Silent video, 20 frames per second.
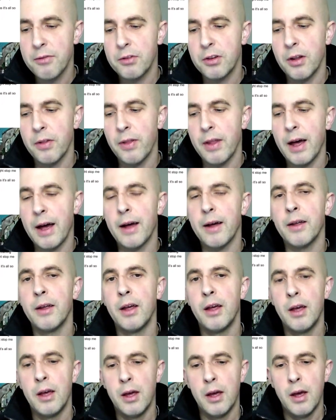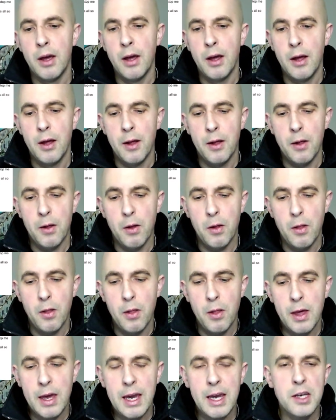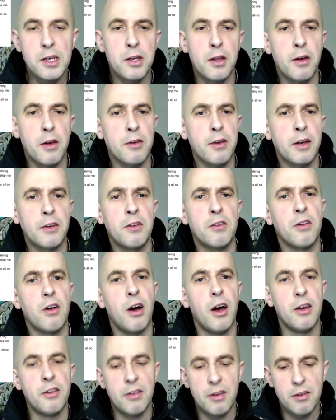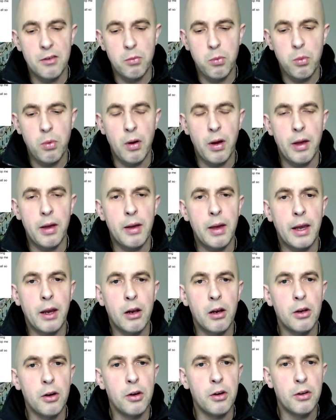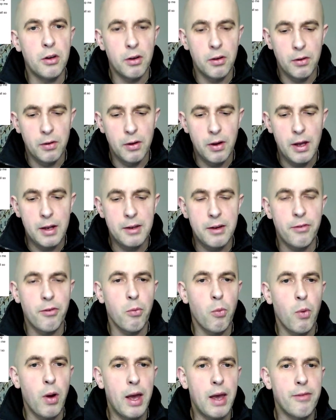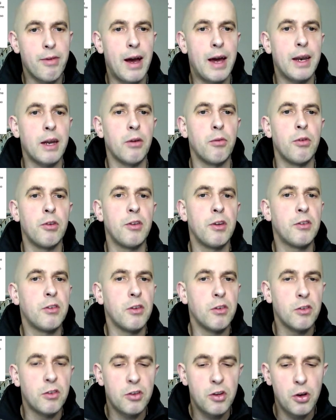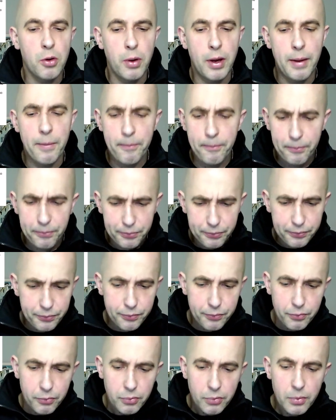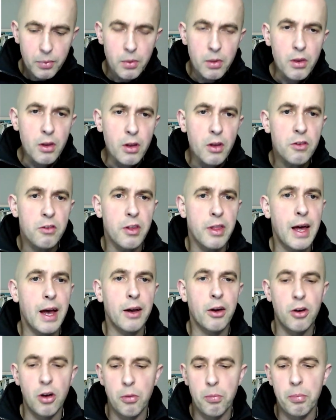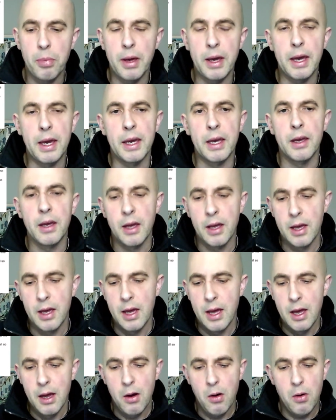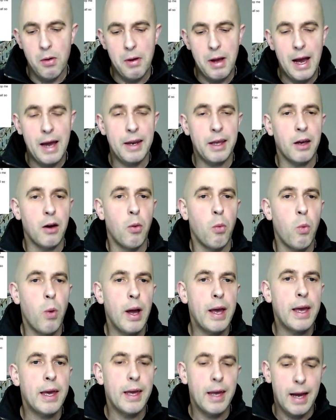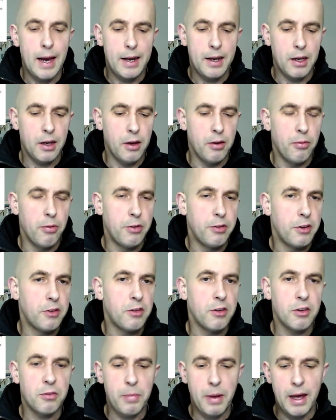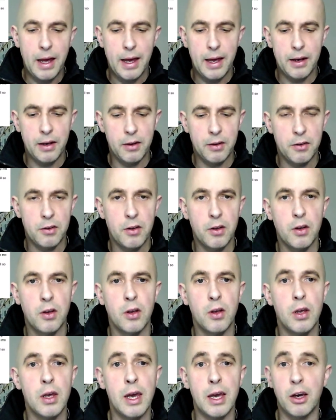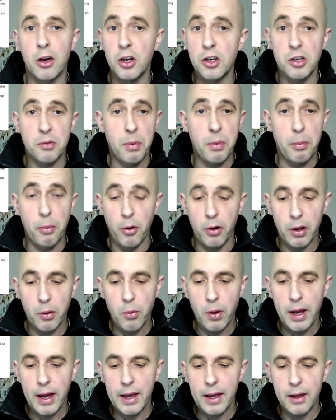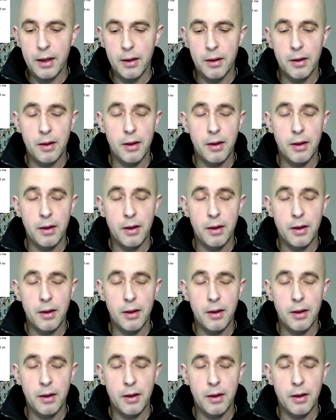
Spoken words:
done that, each of those exercises will include a different way of adding resistance to it. So that could be adding a weight, adding a resistance band. It could just be body weight.